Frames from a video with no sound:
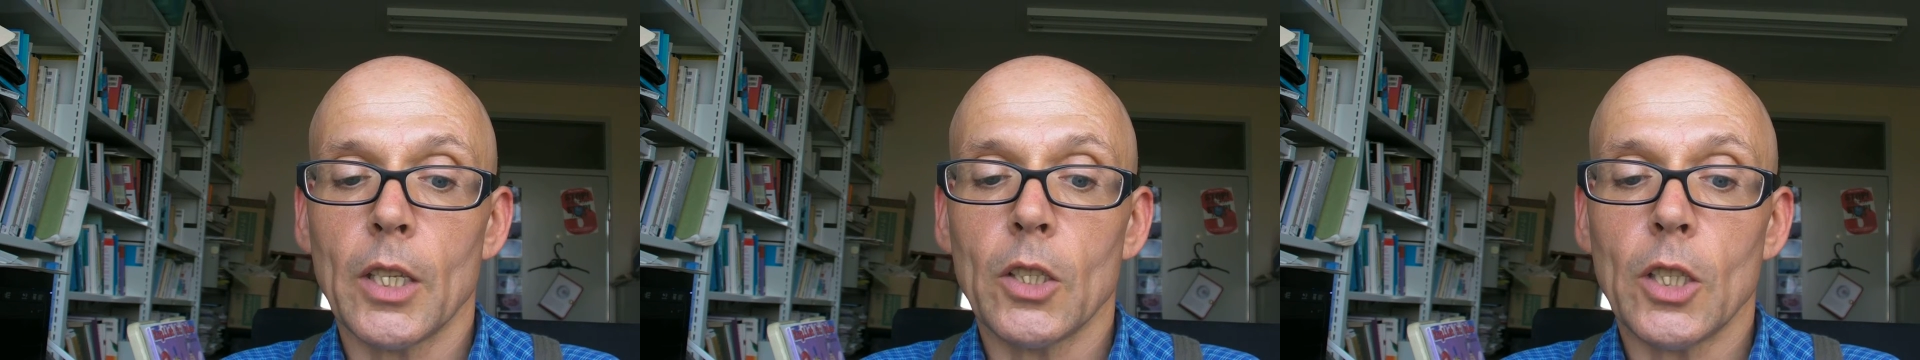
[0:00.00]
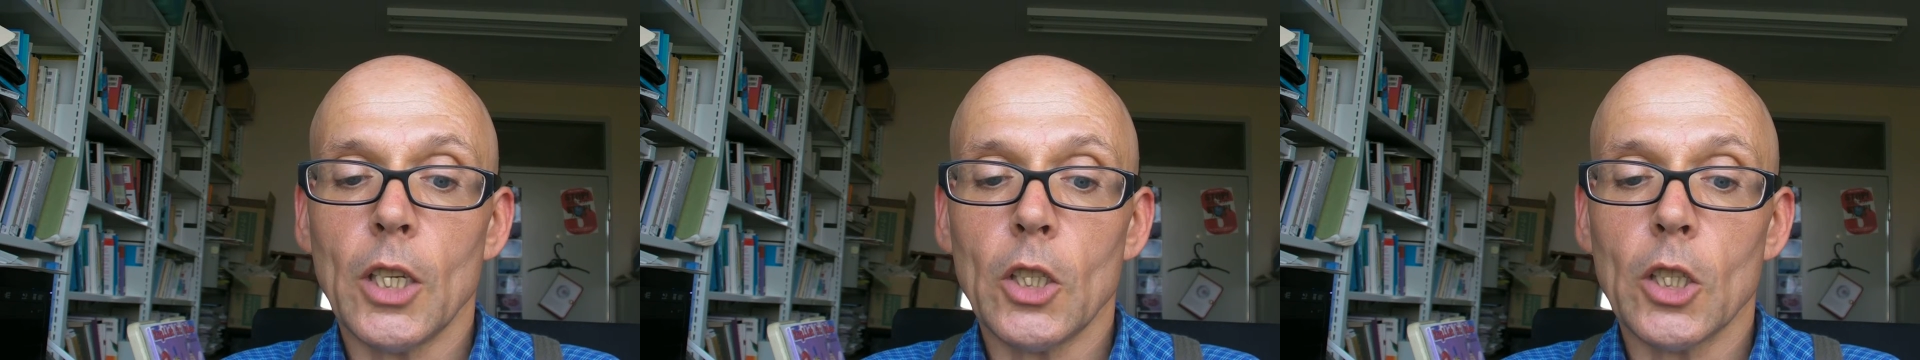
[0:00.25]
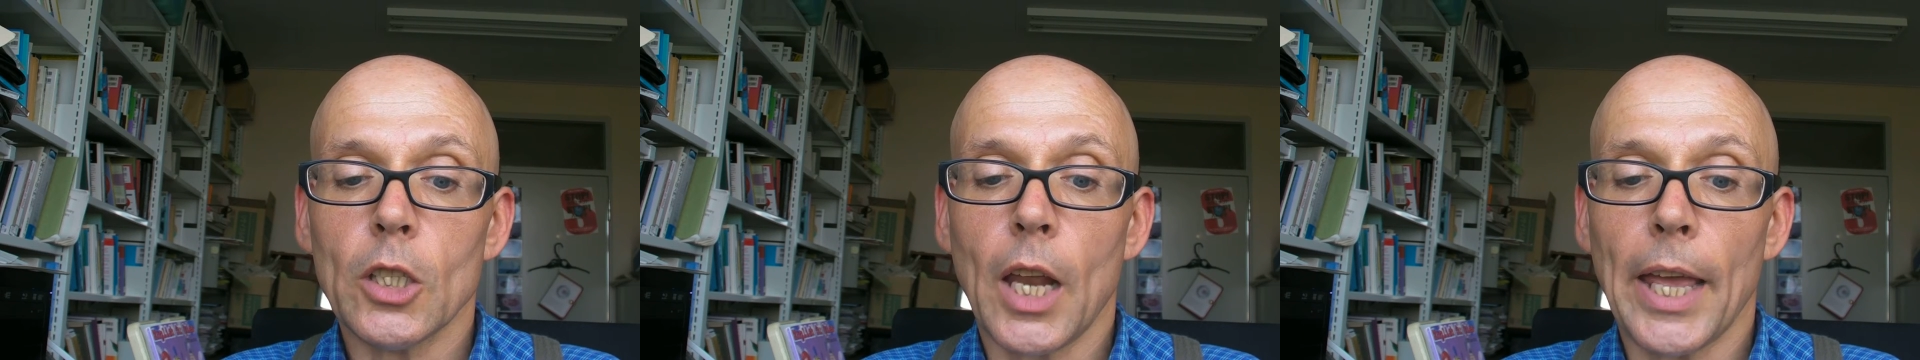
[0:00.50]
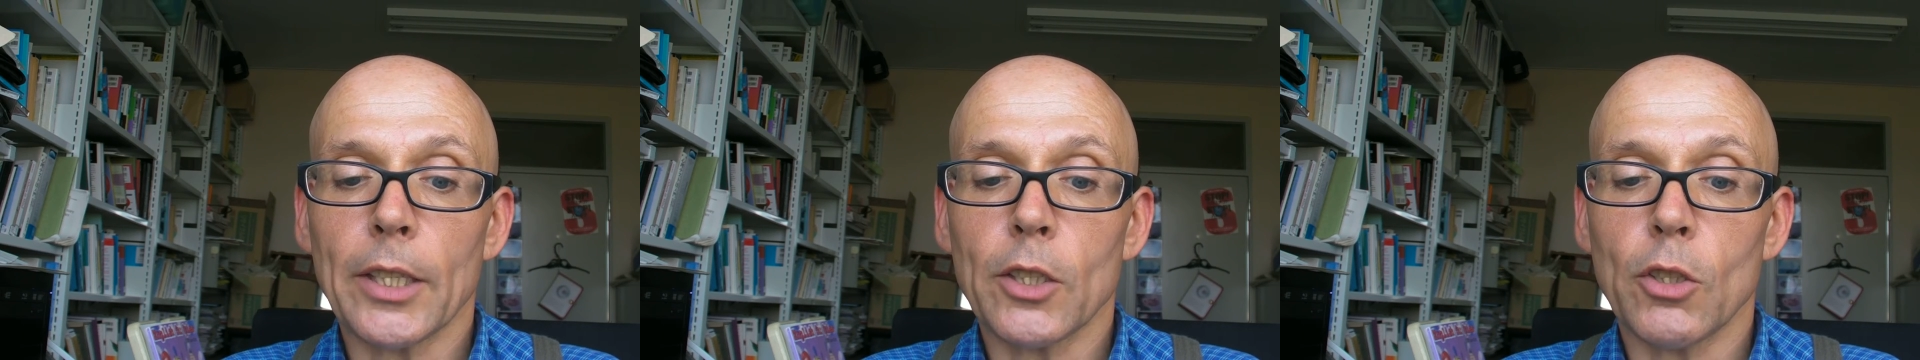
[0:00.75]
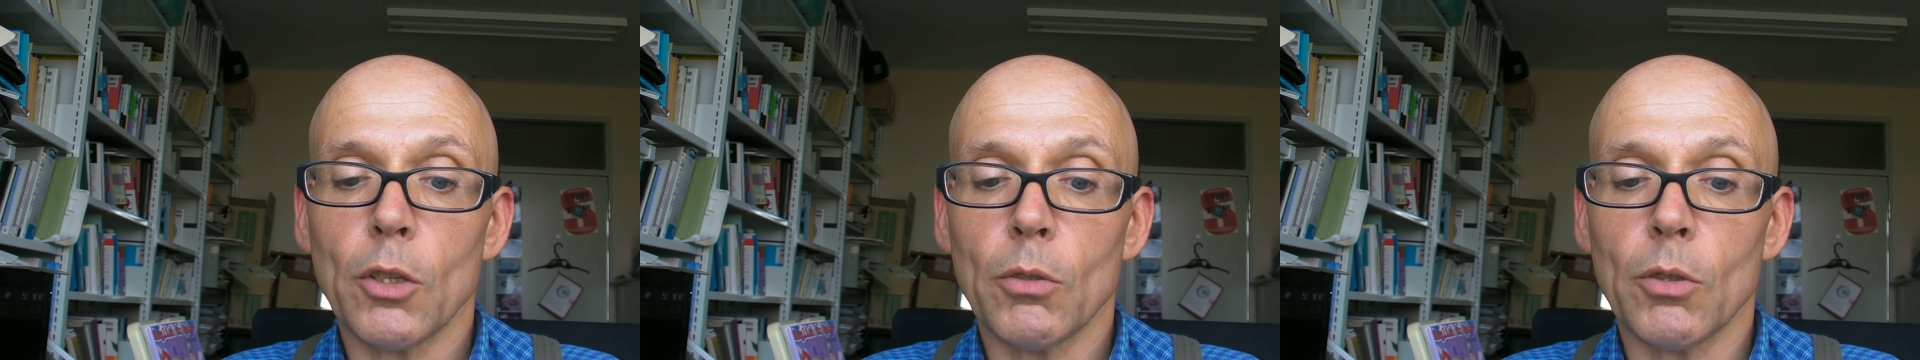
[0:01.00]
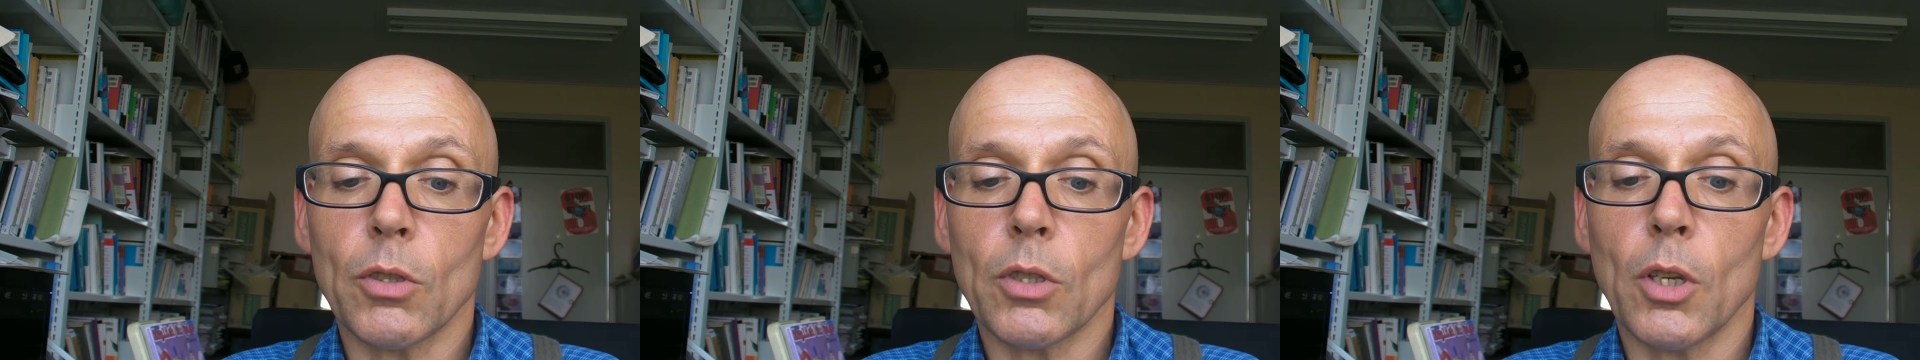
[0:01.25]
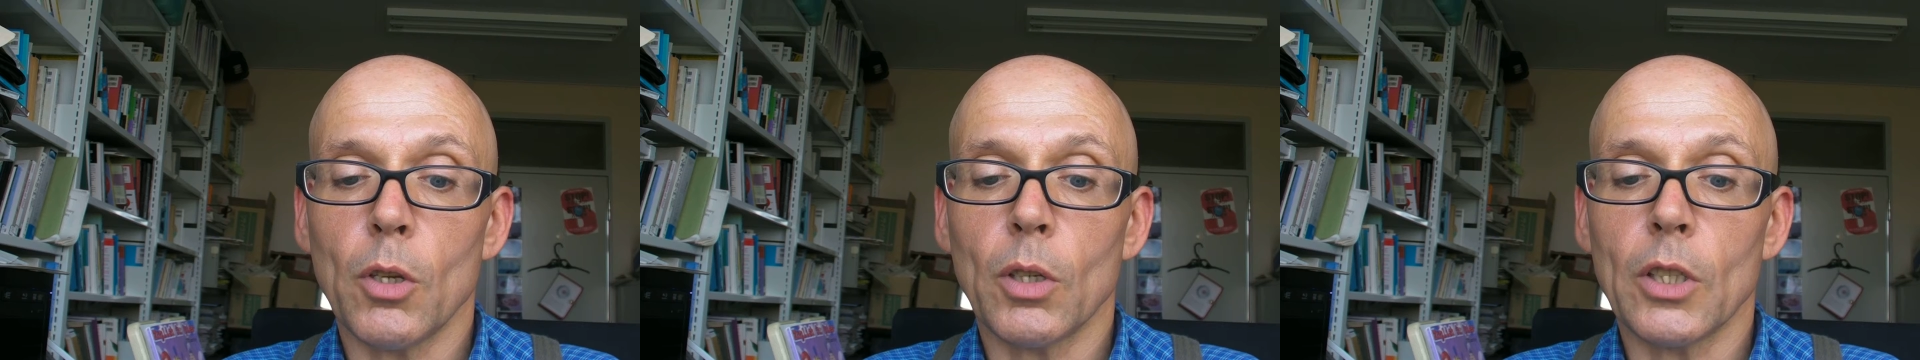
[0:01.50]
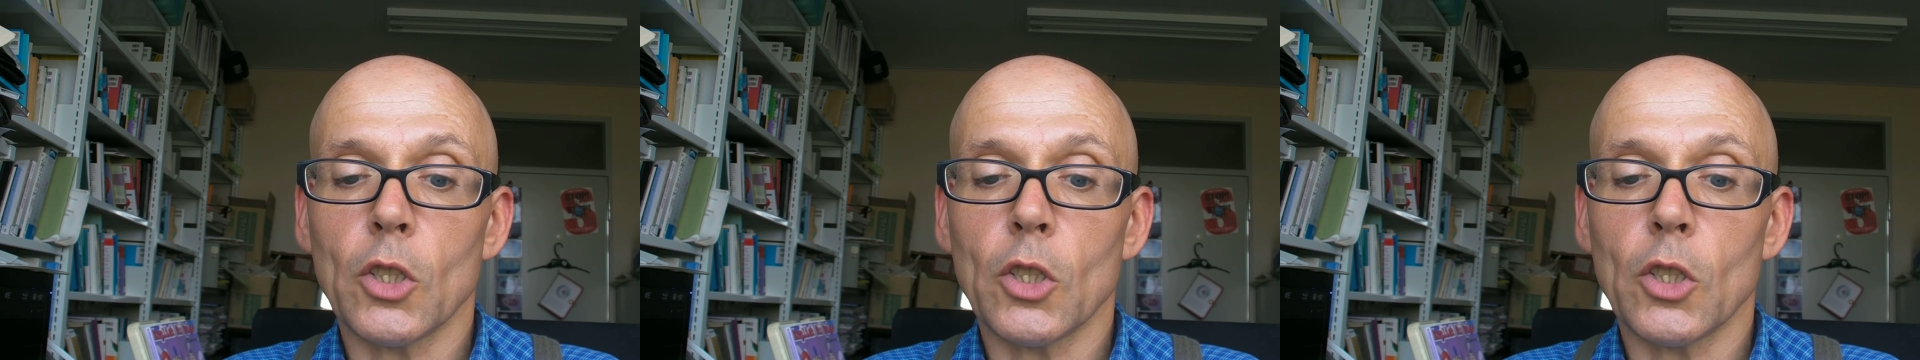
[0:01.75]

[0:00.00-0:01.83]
Teachers like students who can